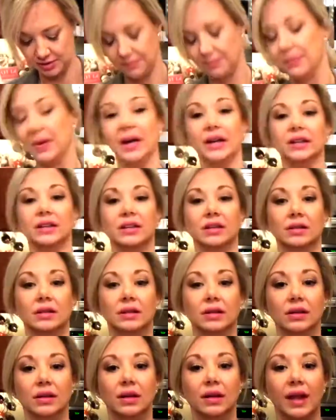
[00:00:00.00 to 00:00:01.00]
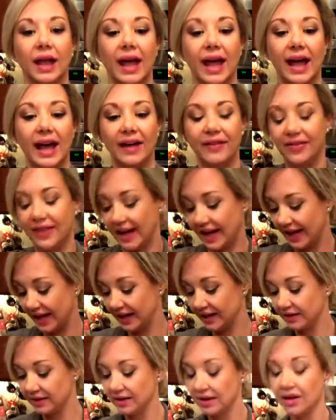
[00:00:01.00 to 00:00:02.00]
But add
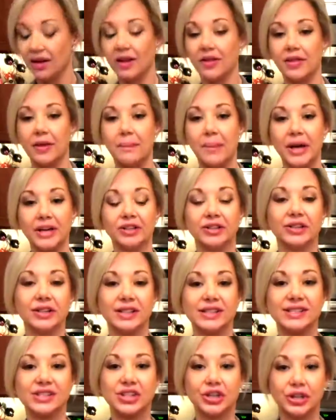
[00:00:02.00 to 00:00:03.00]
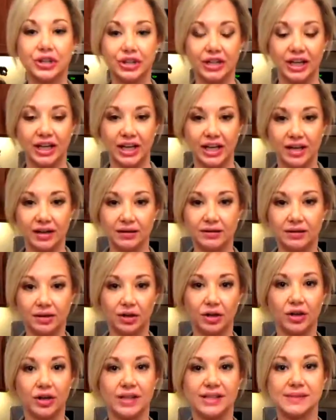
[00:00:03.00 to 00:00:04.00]
that. The butter is cooking,
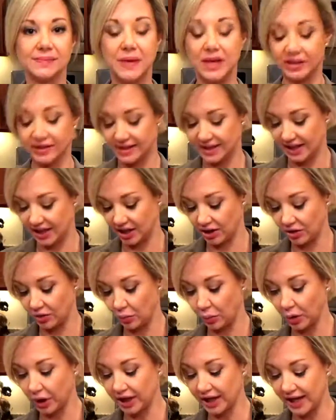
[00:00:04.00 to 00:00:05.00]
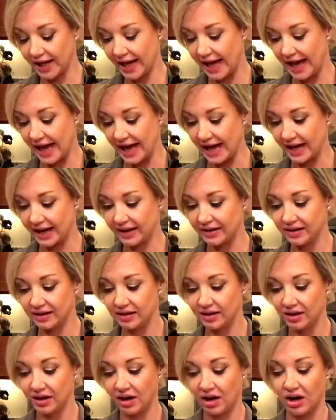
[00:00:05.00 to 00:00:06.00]
or is melting. We're gonna add
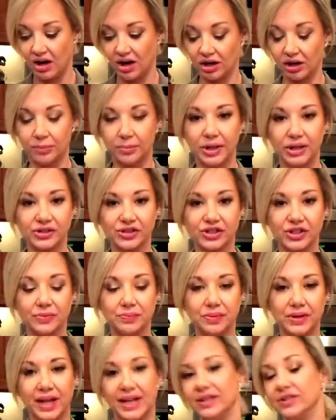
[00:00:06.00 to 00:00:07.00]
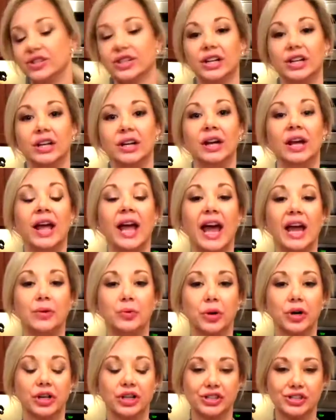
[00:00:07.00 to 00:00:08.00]
our emulsion blender, and
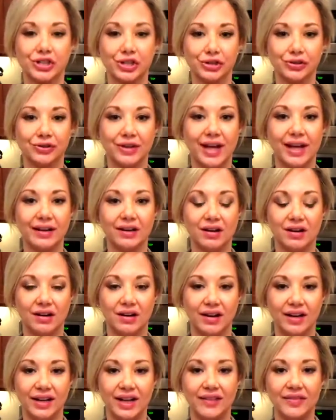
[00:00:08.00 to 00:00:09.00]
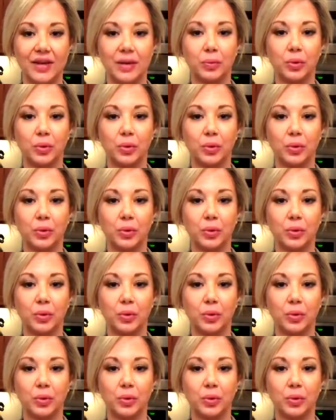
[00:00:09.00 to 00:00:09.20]
we're gonna turn that on, and then